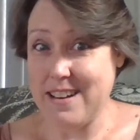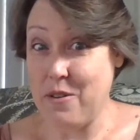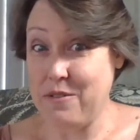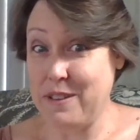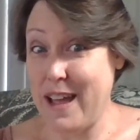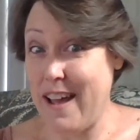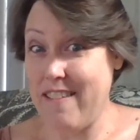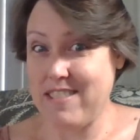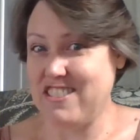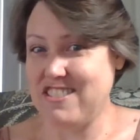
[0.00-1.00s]
hopefully I'll
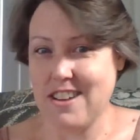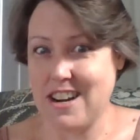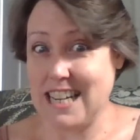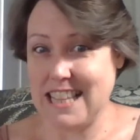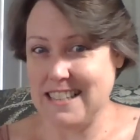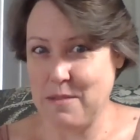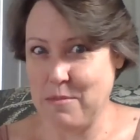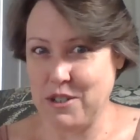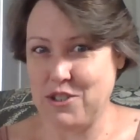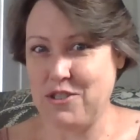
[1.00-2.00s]
have the start of the
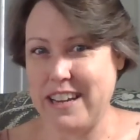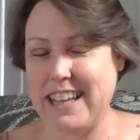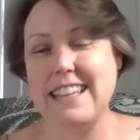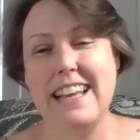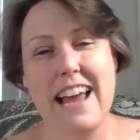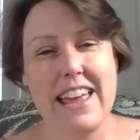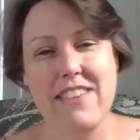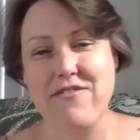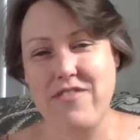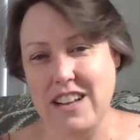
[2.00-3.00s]
summer tree and then I
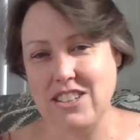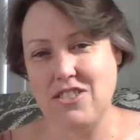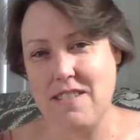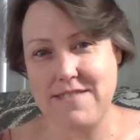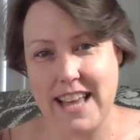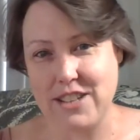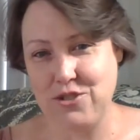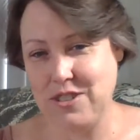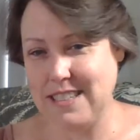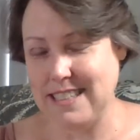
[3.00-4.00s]
can finish off that
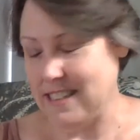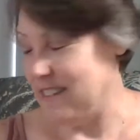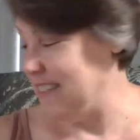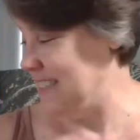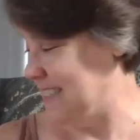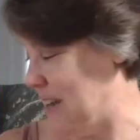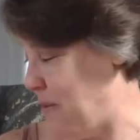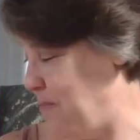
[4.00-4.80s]
tree series. So,